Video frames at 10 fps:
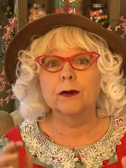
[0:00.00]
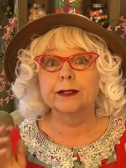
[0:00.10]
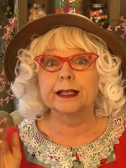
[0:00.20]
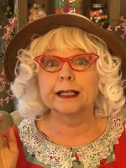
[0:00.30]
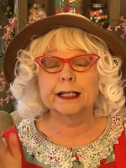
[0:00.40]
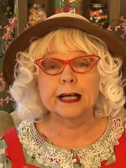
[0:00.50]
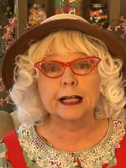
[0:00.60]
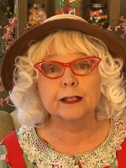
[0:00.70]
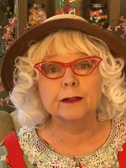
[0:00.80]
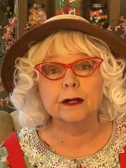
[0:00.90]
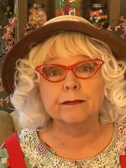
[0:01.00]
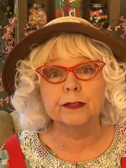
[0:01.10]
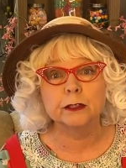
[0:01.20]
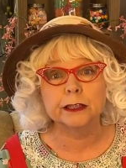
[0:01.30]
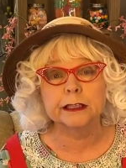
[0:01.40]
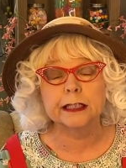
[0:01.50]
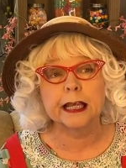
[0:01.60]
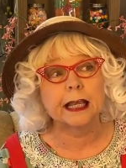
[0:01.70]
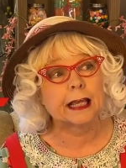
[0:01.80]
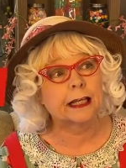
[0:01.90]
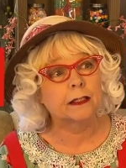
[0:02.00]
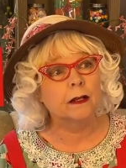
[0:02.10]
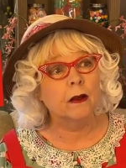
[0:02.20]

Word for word: or the color of their skin,